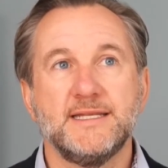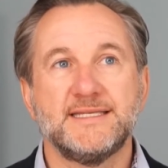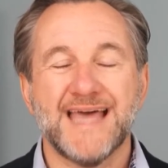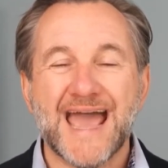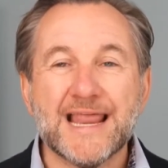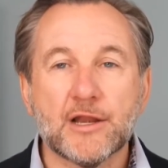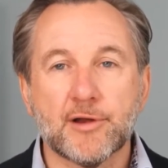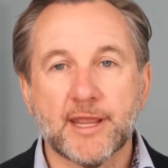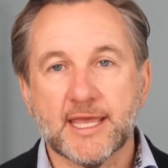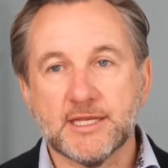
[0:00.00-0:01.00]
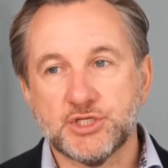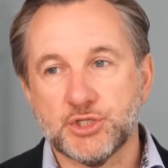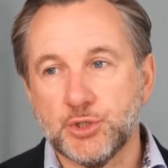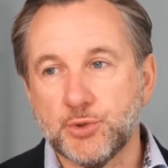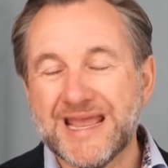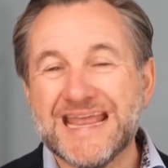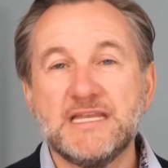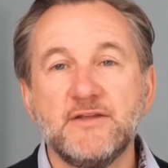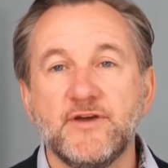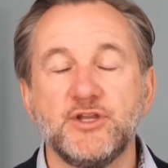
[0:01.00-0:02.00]
tailoring it to
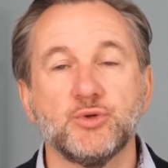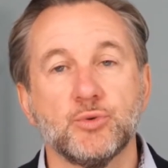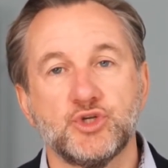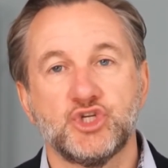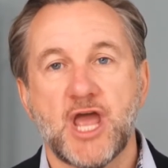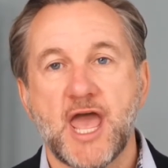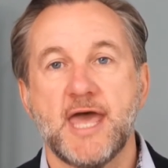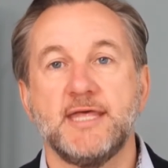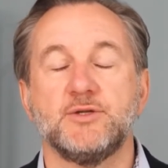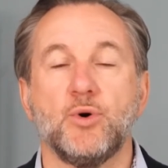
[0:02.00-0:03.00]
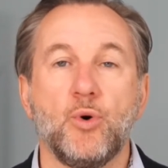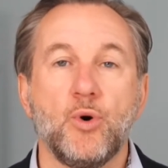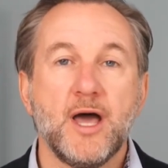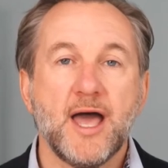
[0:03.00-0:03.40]
individual shares or